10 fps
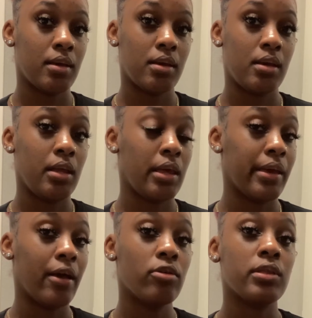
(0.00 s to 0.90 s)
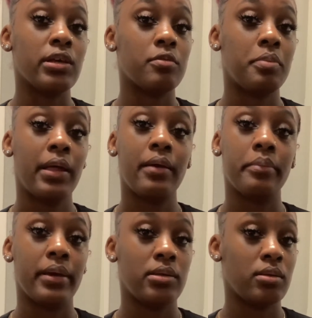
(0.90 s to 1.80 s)
Eating healthy is
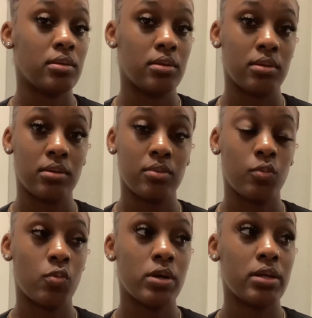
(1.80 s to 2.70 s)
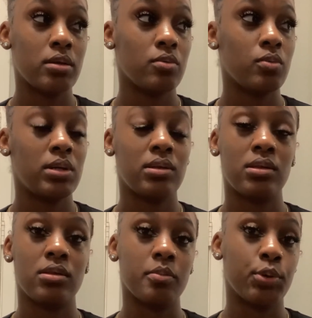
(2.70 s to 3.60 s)
plant-based. What is it
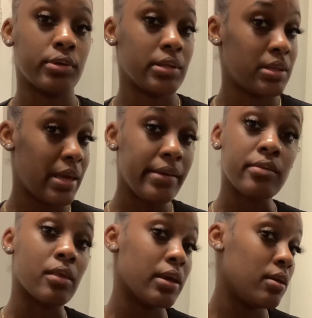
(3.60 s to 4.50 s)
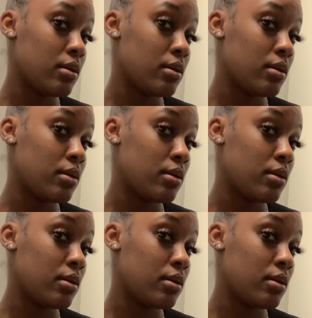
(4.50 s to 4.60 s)
supposed to taste like?